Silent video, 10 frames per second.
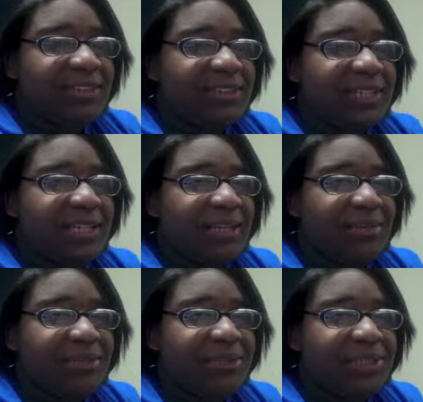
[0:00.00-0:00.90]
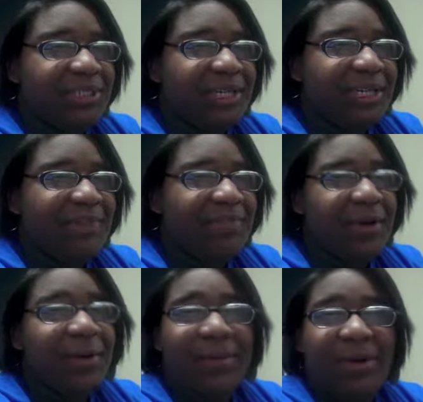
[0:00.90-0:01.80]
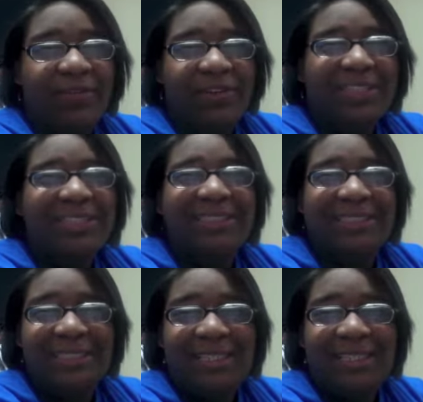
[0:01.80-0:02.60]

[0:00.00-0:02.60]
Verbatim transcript: in elementary uh, if they were my friends,